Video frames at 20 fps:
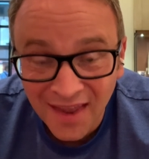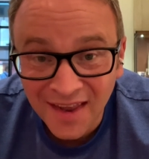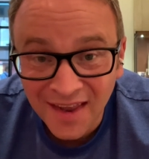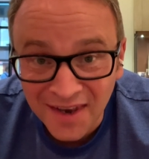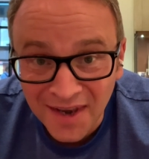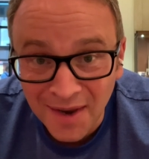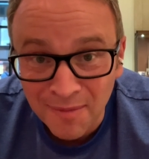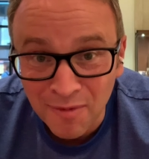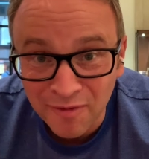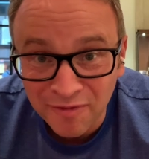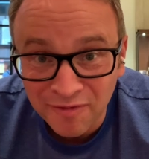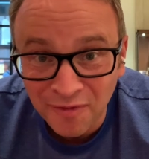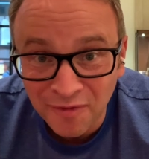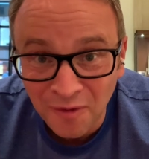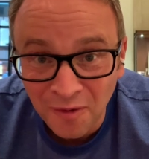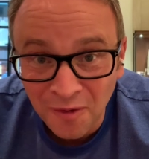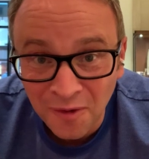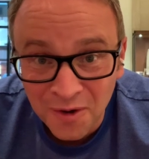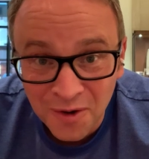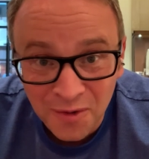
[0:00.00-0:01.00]
Number
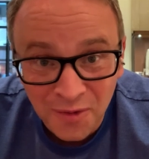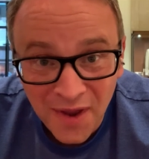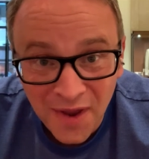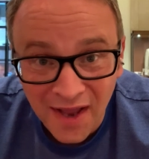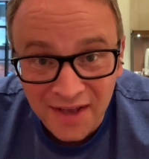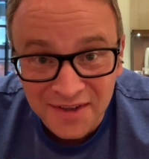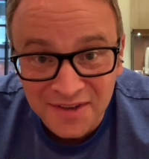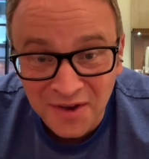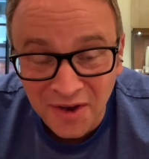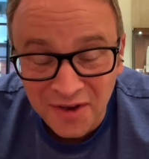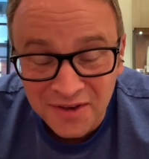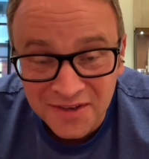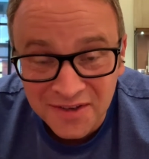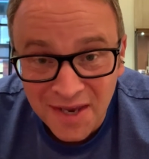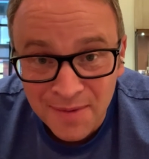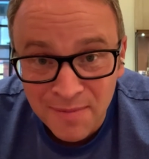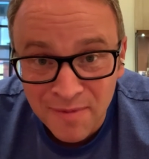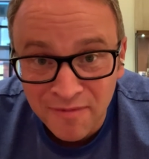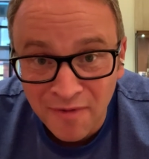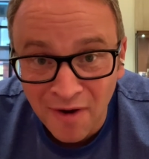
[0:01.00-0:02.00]
4, create a
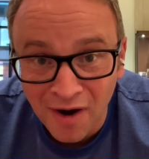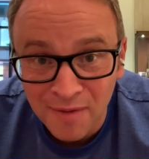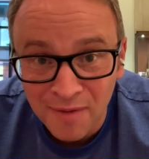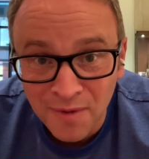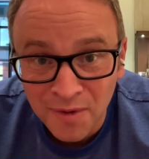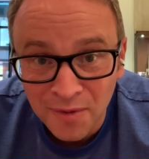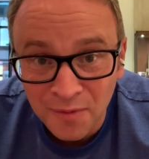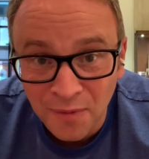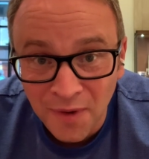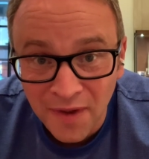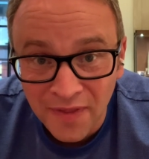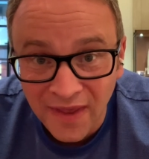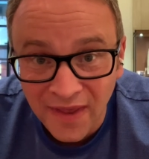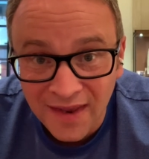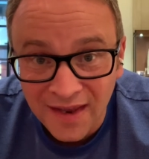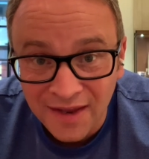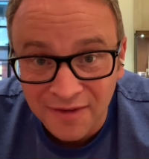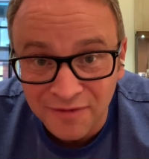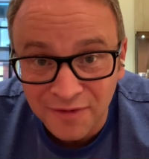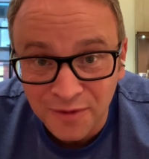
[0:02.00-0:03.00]
team environment where they
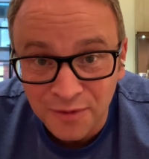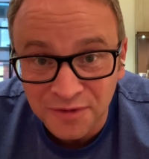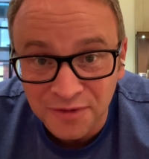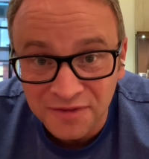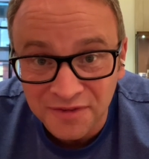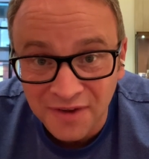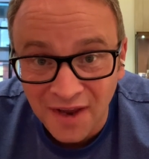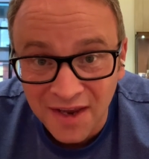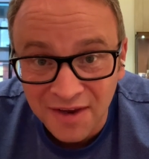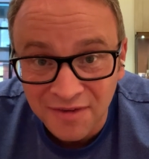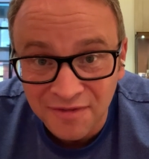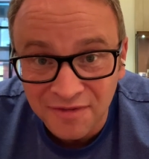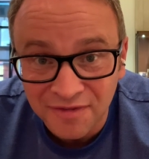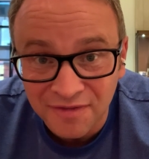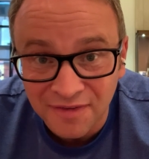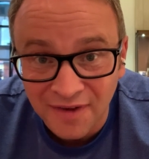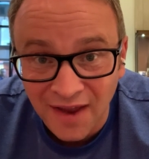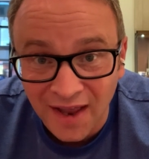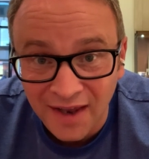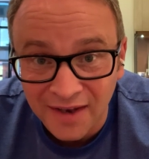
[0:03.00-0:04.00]
can feel safe
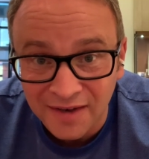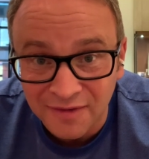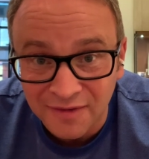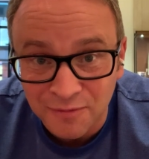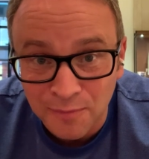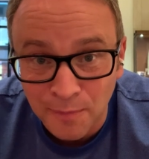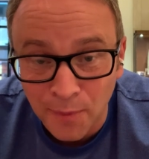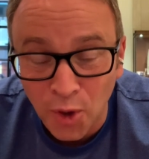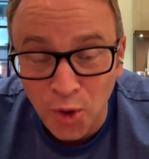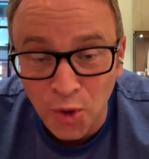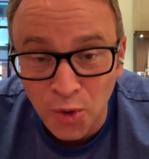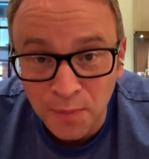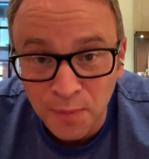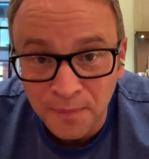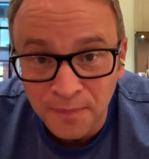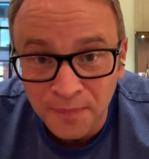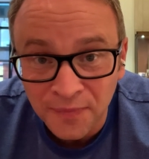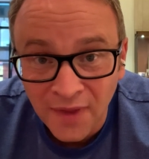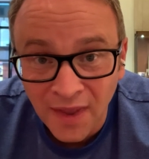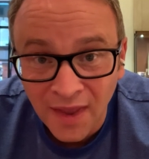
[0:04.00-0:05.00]
and glued.
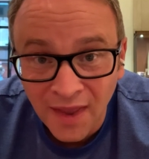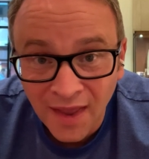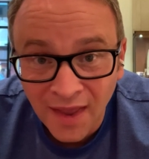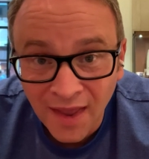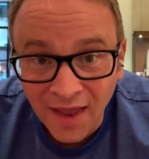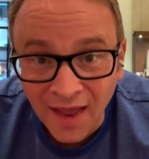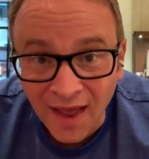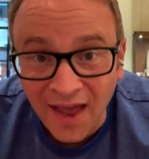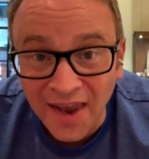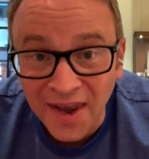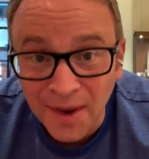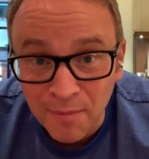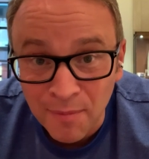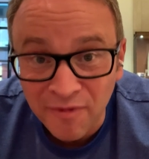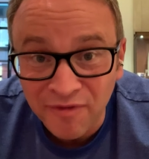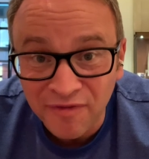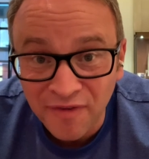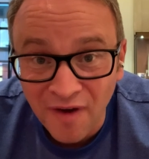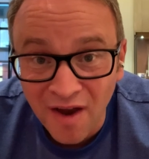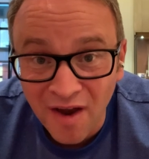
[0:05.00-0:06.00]
And number
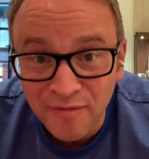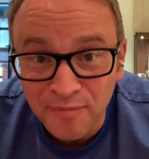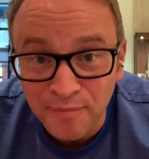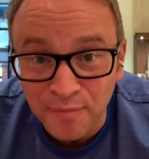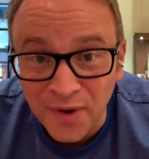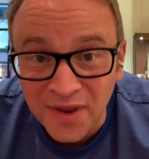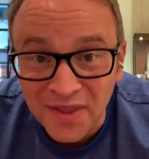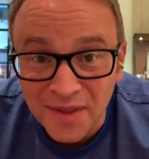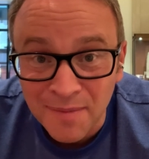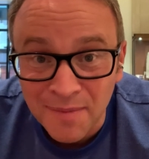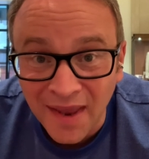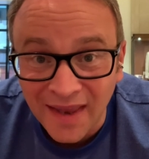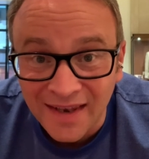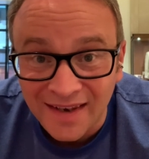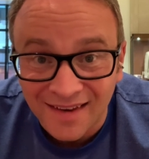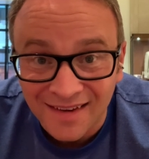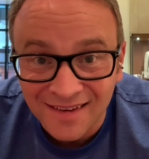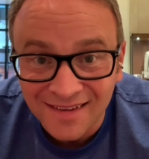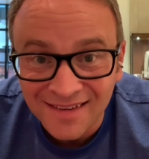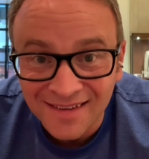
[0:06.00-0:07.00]
5, bring them
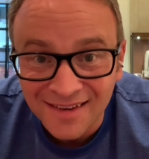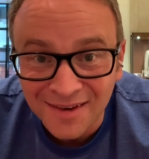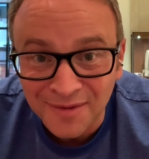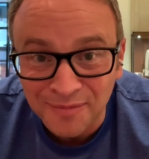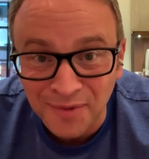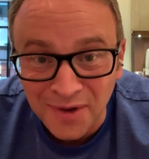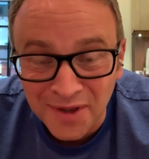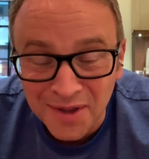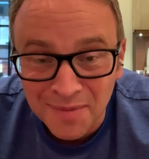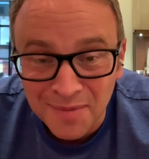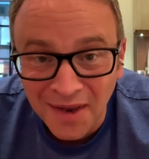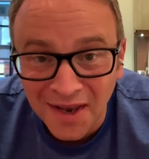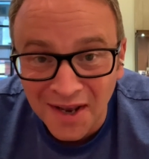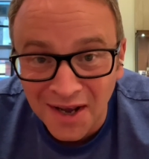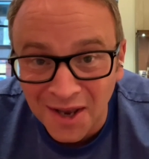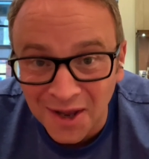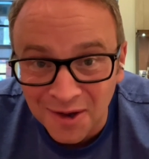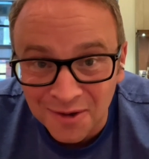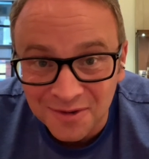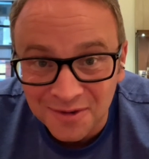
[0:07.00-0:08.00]
in
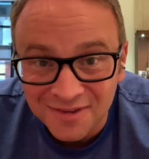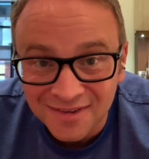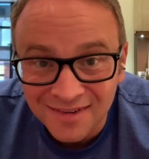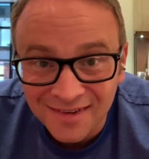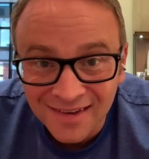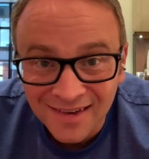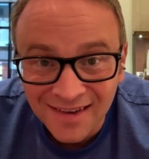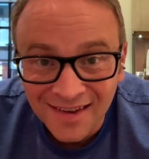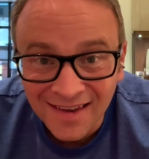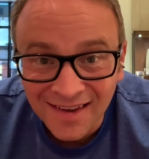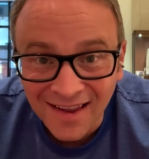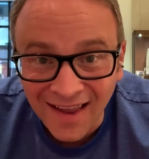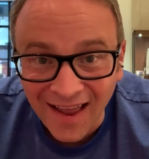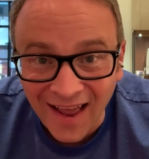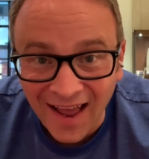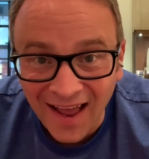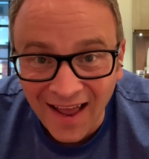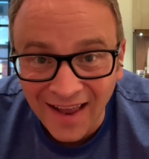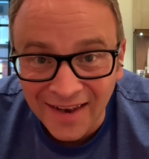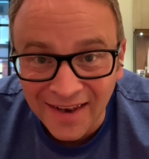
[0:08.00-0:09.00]
close
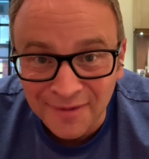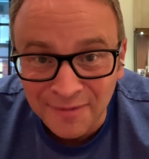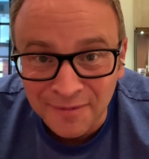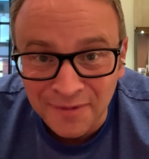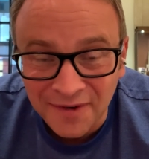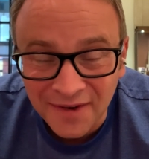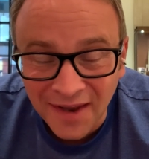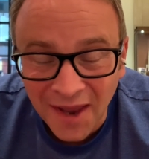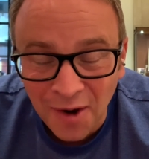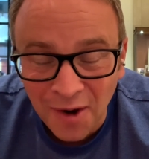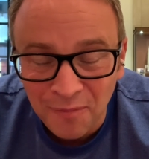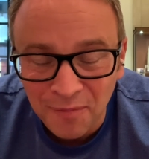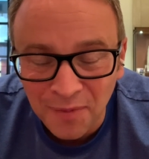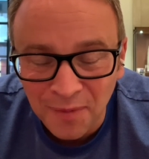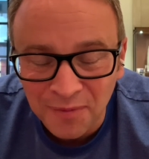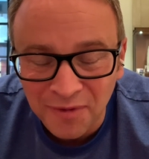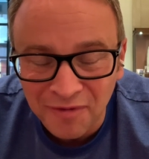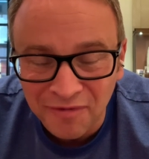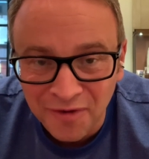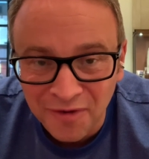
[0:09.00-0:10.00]
and help them
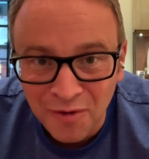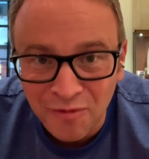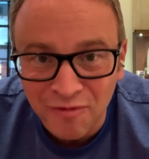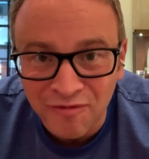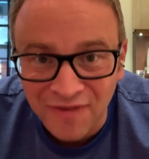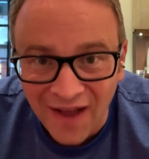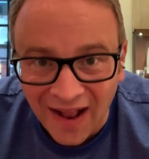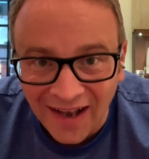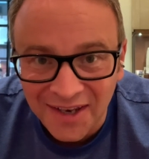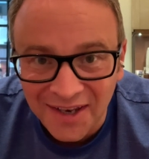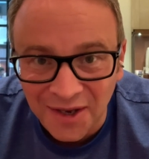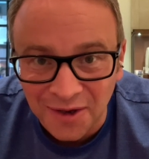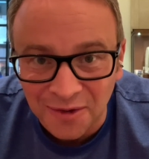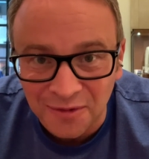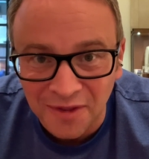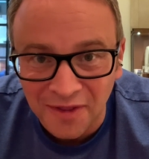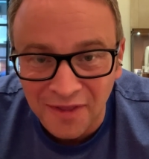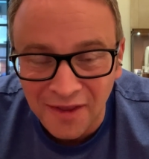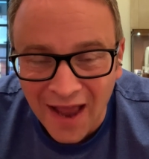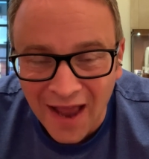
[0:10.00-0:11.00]
to feel value, that they're